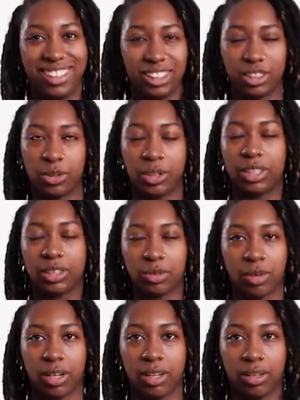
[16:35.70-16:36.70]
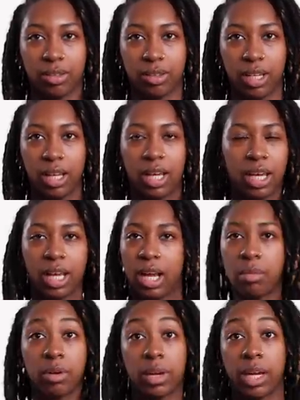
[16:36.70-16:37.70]
It's crickets right now. And
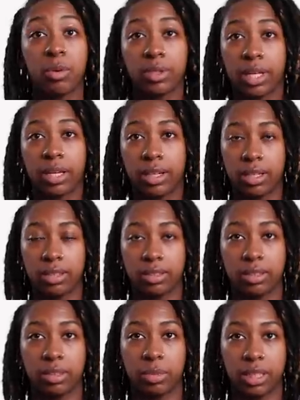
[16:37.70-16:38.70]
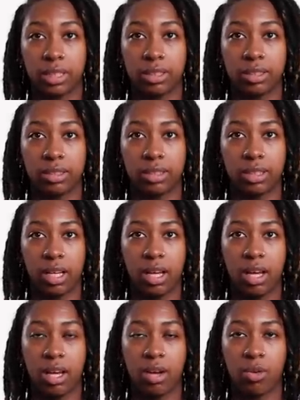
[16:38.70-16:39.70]
I'm okay with that, honestly, because
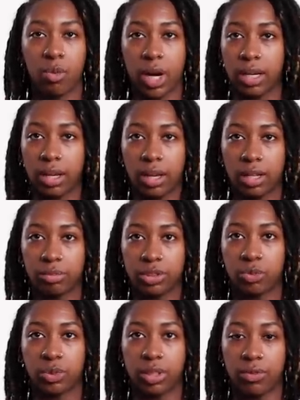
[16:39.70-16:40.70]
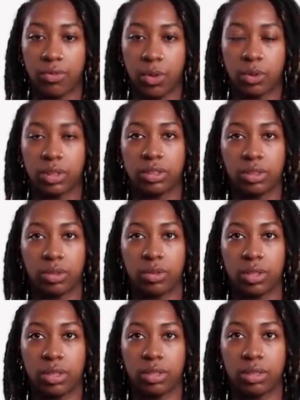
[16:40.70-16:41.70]
right now I'm just really focusing
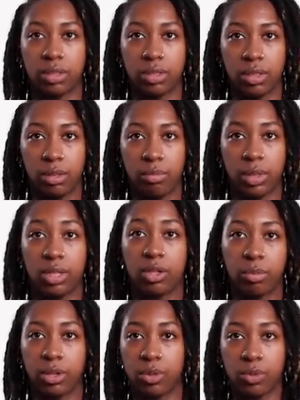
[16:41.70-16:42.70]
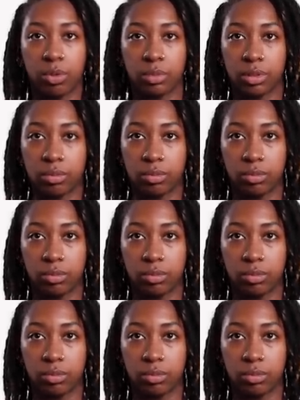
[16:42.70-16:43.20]
on being a better woman.